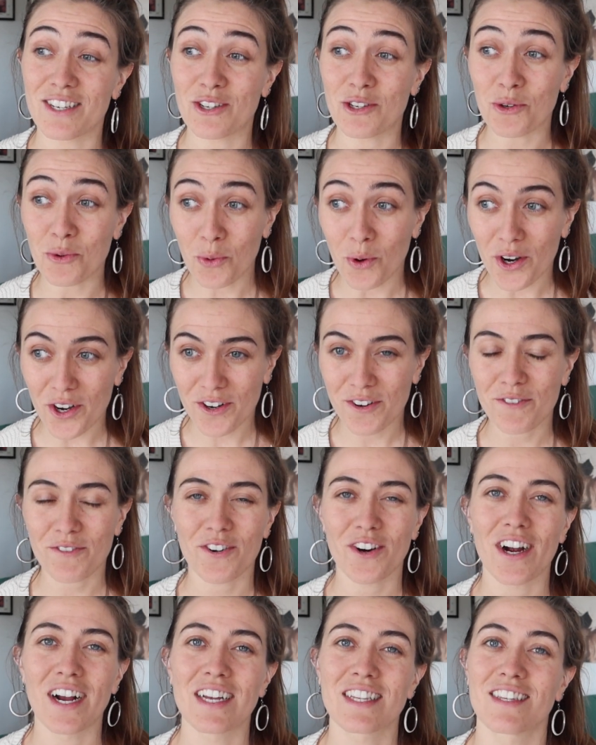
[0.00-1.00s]
to work
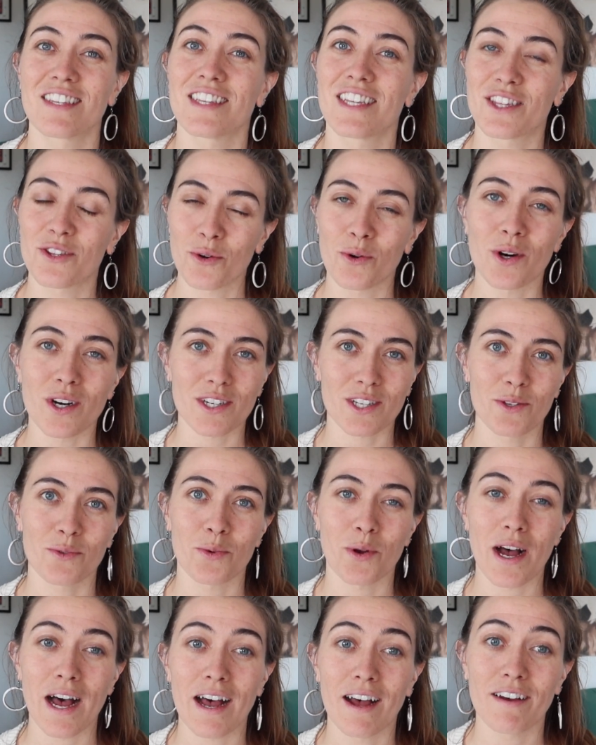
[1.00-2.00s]
for us and that the horses
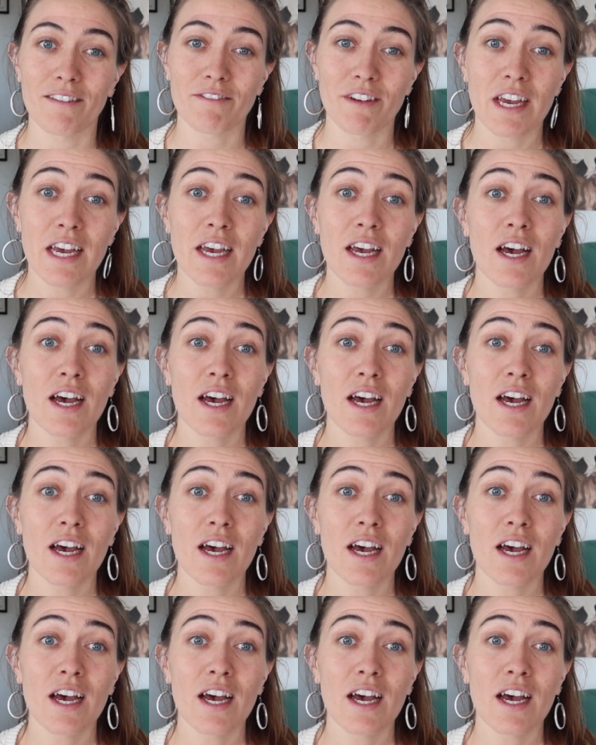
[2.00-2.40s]
will have